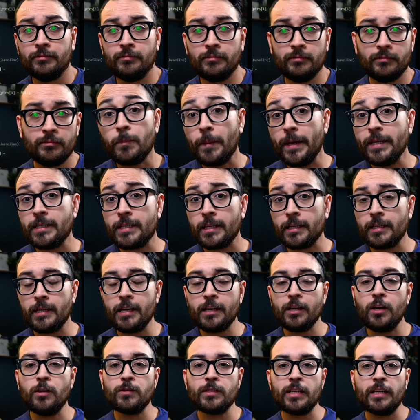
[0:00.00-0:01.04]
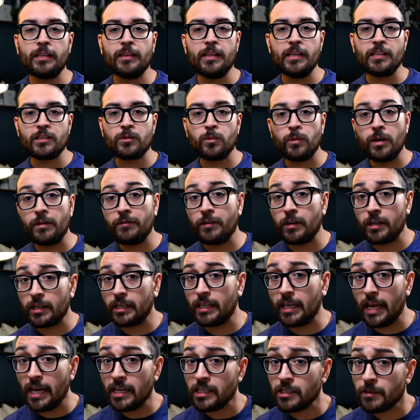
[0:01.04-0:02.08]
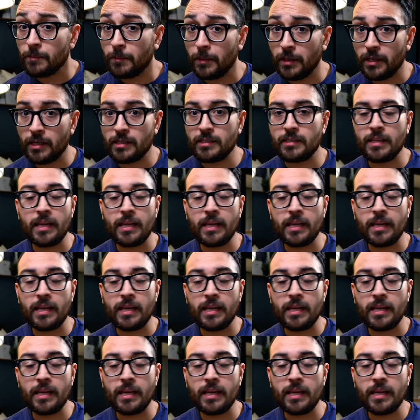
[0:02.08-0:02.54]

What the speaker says: So basically it goes like this. Whenever a guest books,